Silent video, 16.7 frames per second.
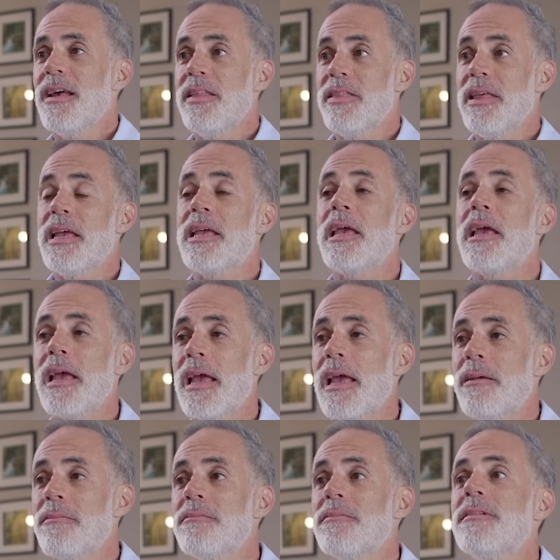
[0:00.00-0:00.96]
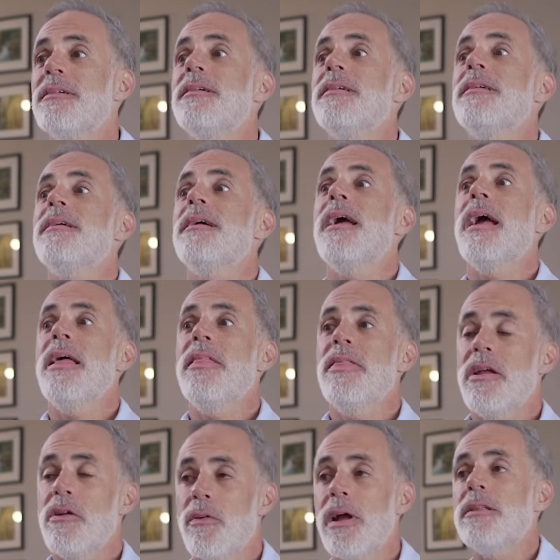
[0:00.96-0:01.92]
And they came and
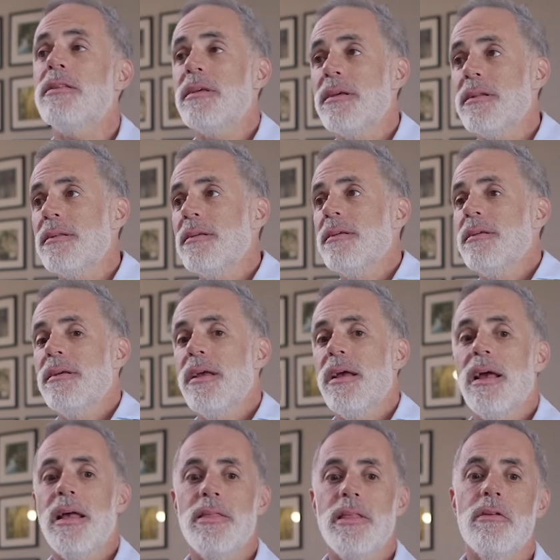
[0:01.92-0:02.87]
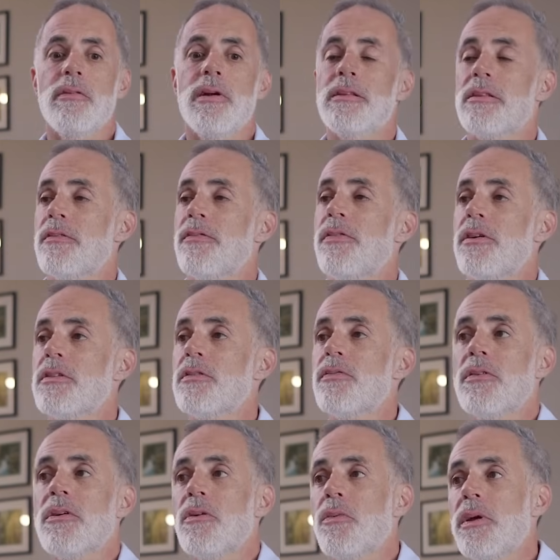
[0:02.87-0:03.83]
they rented first
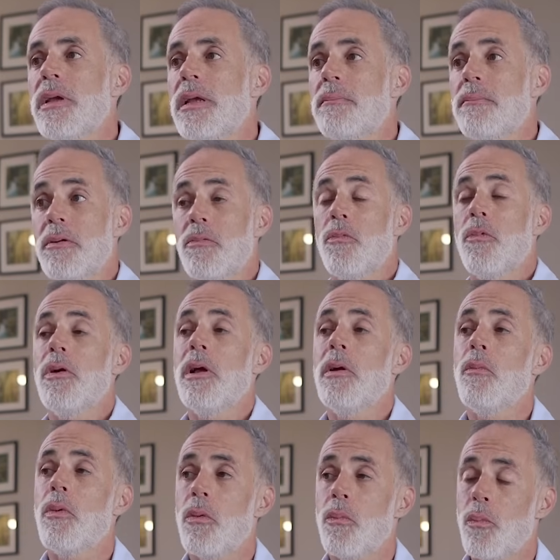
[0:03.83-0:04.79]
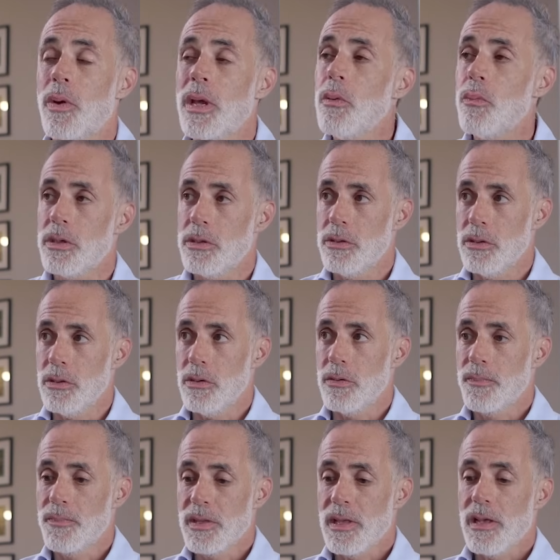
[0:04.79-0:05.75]
for a week. But what we would do
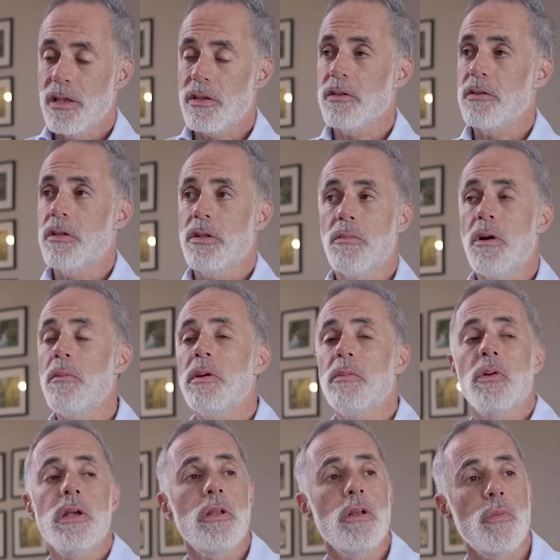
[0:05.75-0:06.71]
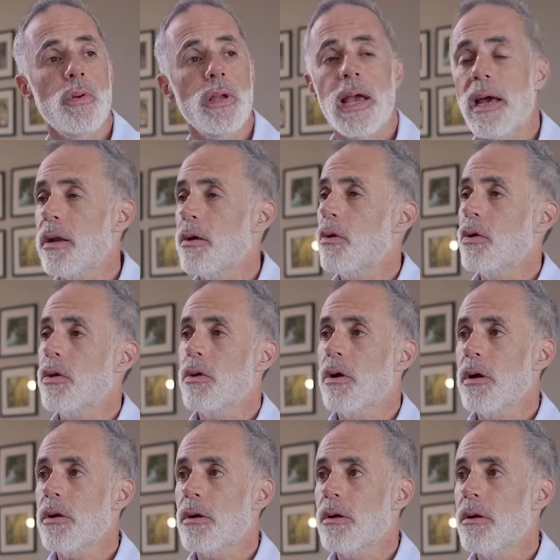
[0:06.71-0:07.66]
is the moment we knew we had a New
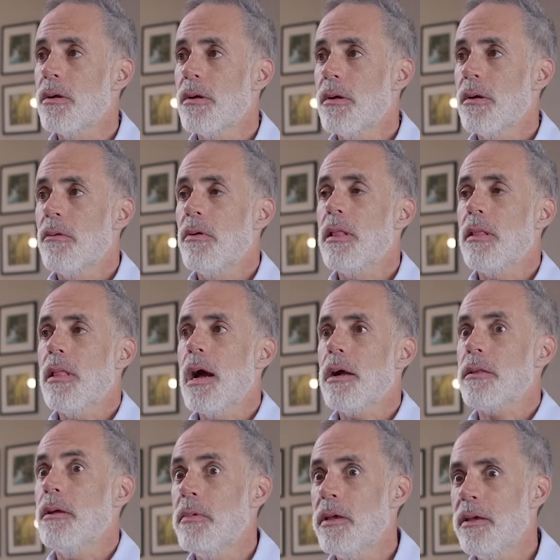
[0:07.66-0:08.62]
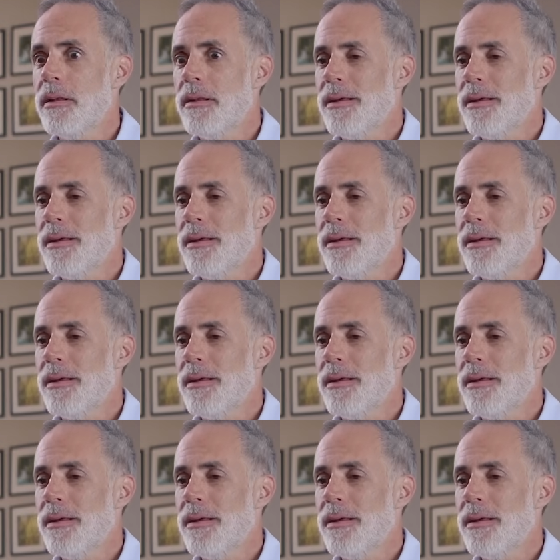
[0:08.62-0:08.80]
Yorker, we locked them in.